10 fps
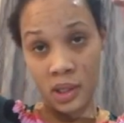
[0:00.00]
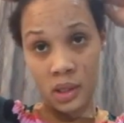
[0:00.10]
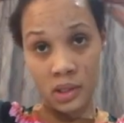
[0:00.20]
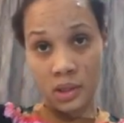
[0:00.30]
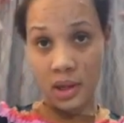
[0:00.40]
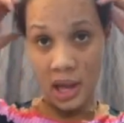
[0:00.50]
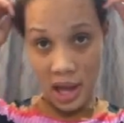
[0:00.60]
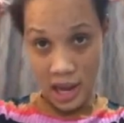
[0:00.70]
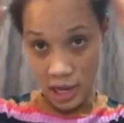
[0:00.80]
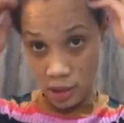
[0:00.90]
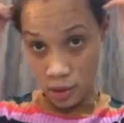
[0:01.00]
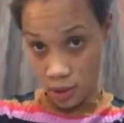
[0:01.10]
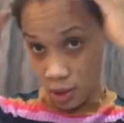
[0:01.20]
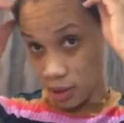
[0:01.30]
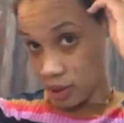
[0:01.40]
So yeah, I
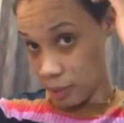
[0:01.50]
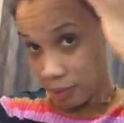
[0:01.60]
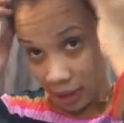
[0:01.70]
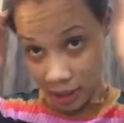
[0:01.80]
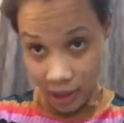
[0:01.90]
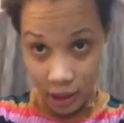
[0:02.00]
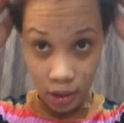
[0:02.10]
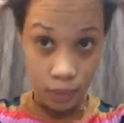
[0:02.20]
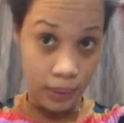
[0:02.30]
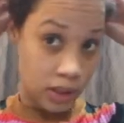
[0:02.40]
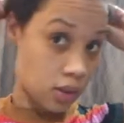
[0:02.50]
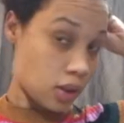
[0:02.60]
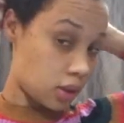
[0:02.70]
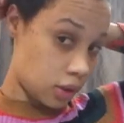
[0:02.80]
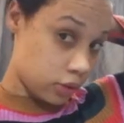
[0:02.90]
start separating out by
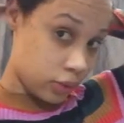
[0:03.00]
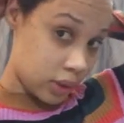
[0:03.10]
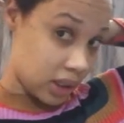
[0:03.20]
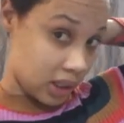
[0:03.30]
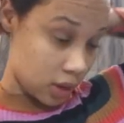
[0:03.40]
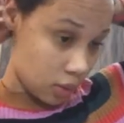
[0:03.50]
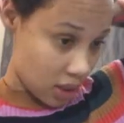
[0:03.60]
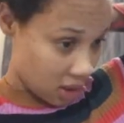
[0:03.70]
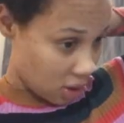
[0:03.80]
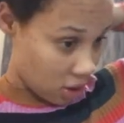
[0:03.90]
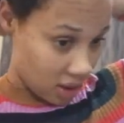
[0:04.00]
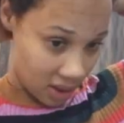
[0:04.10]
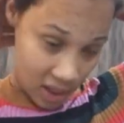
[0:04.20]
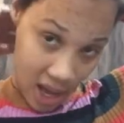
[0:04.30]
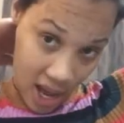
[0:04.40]
starting off with these ones here on the
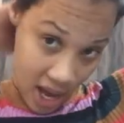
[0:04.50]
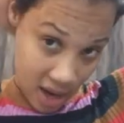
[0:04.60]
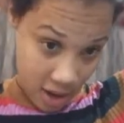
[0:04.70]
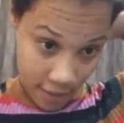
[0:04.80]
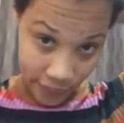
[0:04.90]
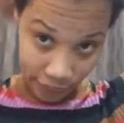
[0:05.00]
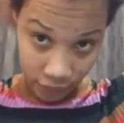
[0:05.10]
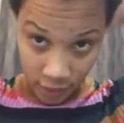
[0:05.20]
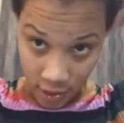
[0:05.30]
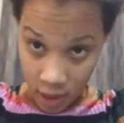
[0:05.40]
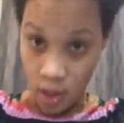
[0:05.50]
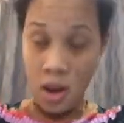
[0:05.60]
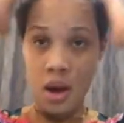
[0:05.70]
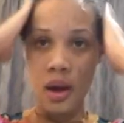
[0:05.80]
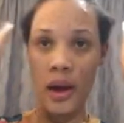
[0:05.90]
side.
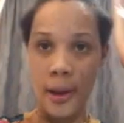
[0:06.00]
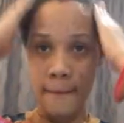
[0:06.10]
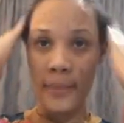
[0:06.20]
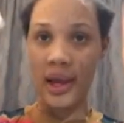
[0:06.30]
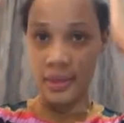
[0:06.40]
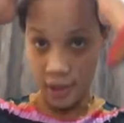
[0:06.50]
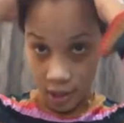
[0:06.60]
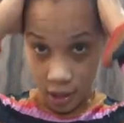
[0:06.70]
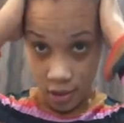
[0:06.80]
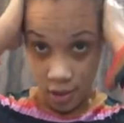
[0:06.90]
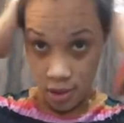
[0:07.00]
And then I'll